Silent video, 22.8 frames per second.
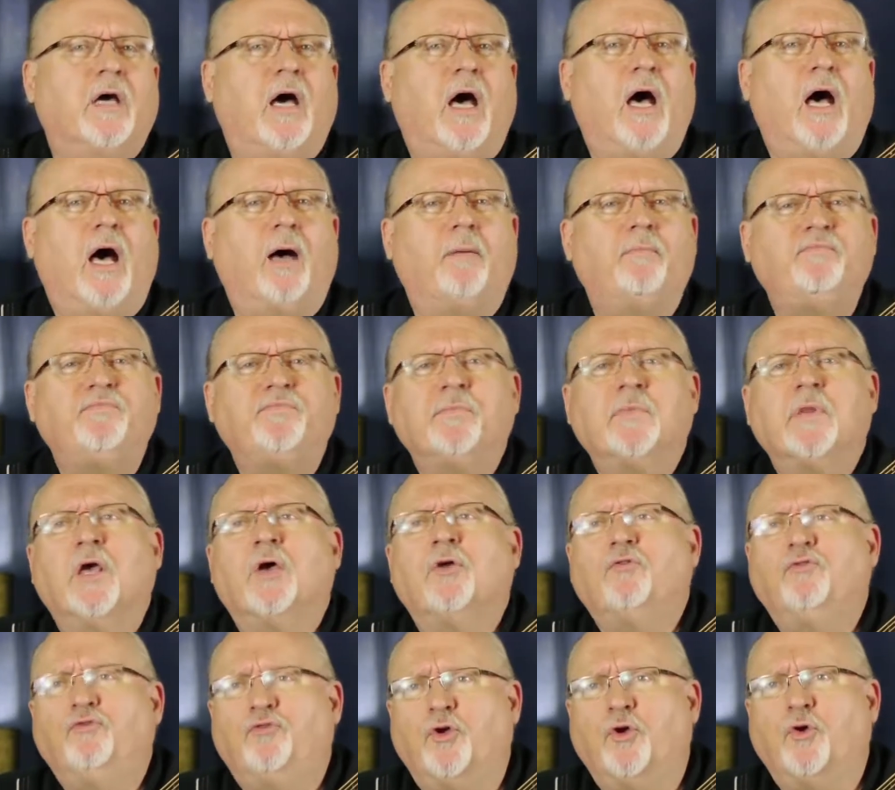
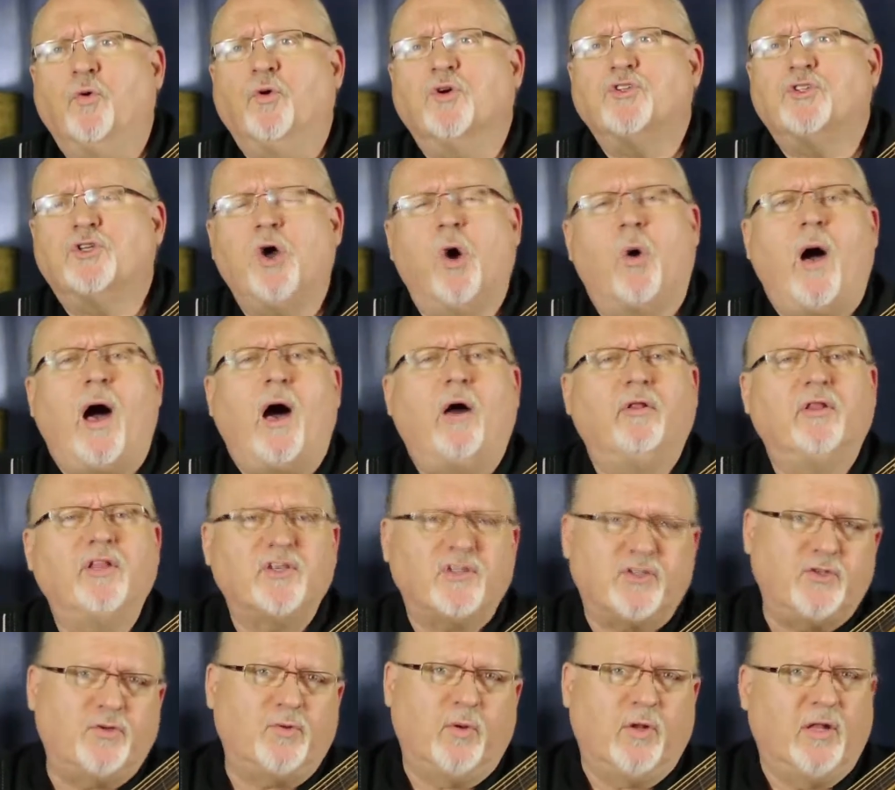do: is go out and
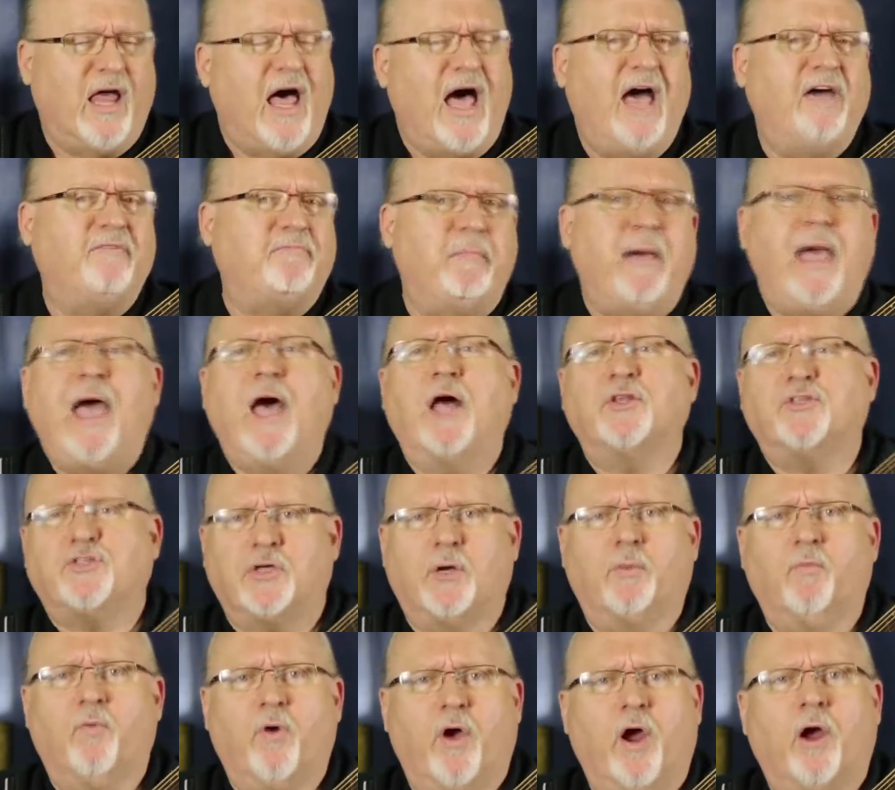listen to a live band
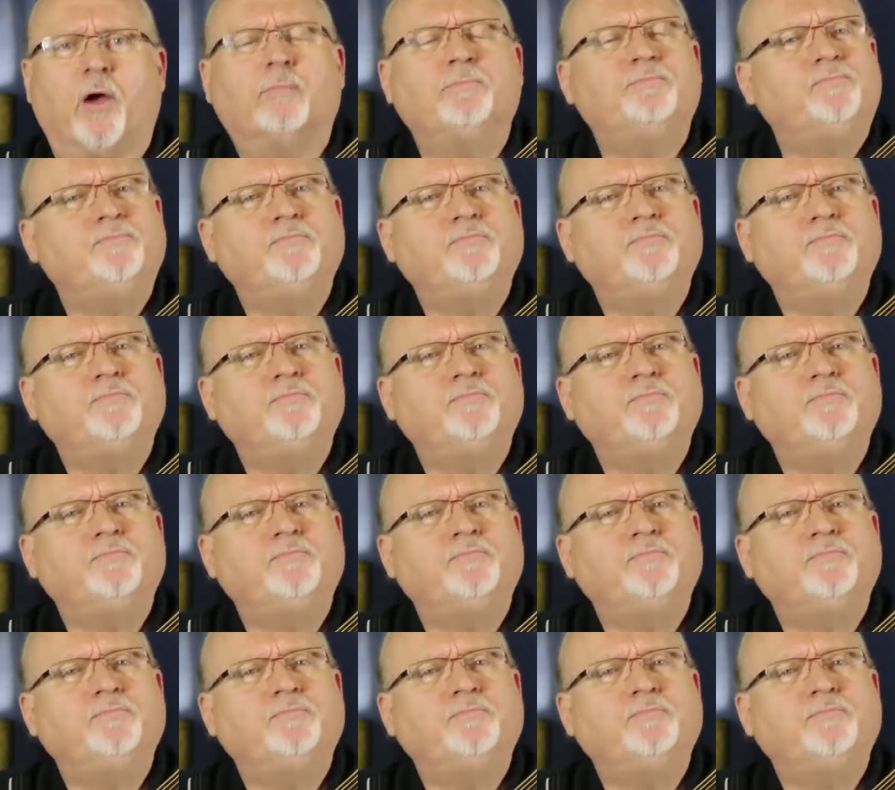somewhere.